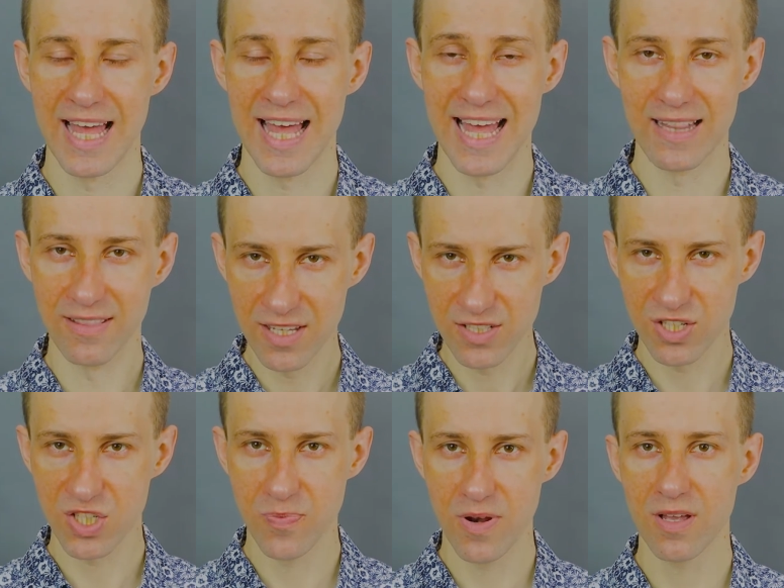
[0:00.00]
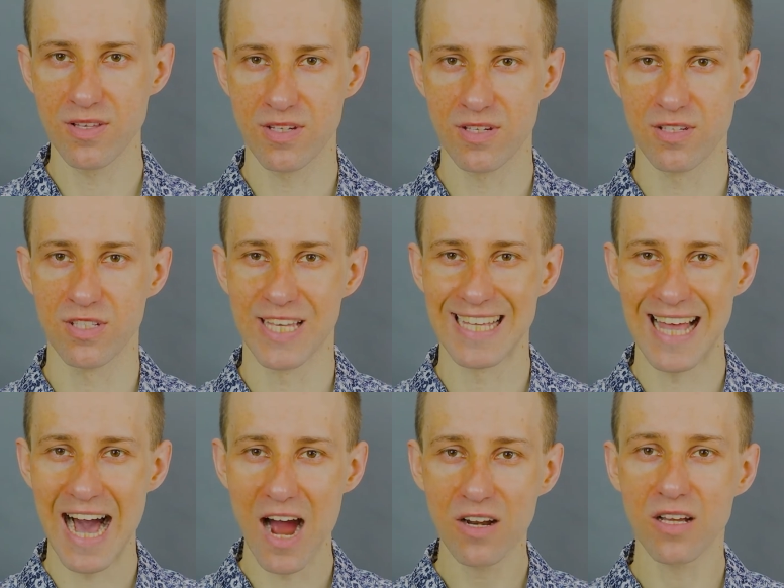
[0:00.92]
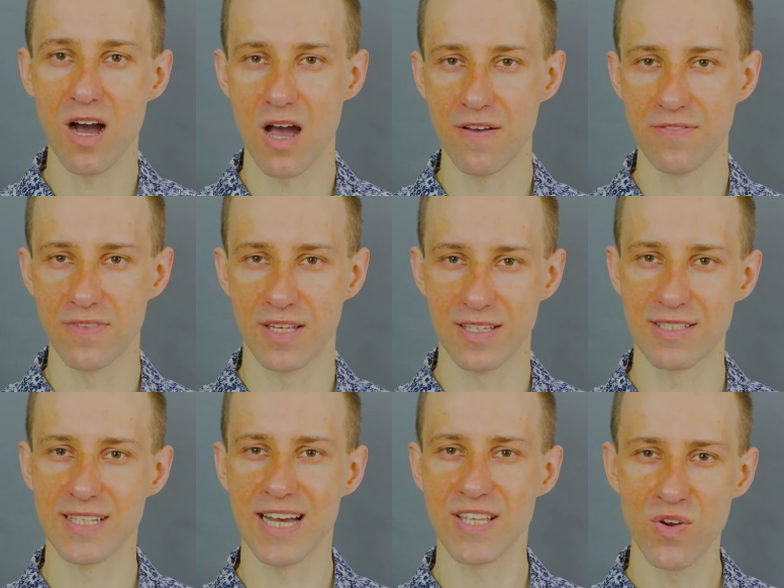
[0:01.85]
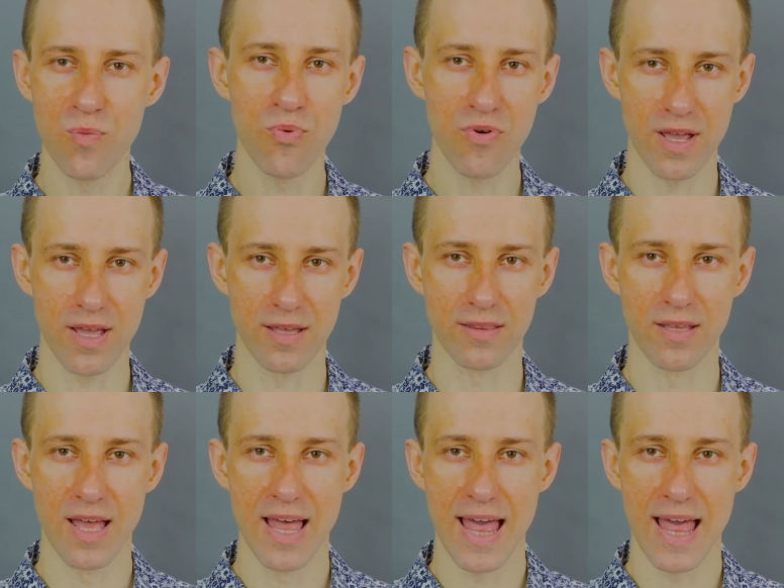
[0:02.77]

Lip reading: And these experiences get archived inside your brain,